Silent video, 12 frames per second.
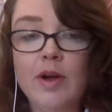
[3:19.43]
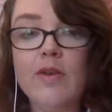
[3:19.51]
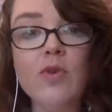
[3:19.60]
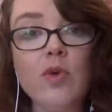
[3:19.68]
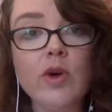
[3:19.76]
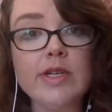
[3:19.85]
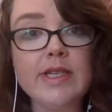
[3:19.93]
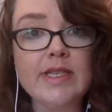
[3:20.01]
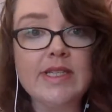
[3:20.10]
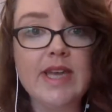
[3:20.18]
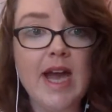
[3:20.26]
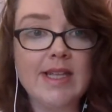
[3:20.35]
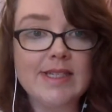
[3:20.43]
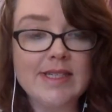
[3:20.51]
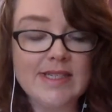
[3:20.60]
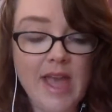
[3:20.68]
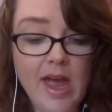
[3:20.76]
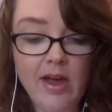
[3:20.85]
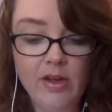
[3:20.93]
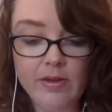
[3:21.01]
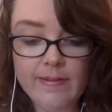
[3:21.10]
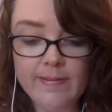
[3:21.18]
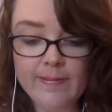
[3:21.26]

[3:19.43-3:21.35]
of courses he had to sell,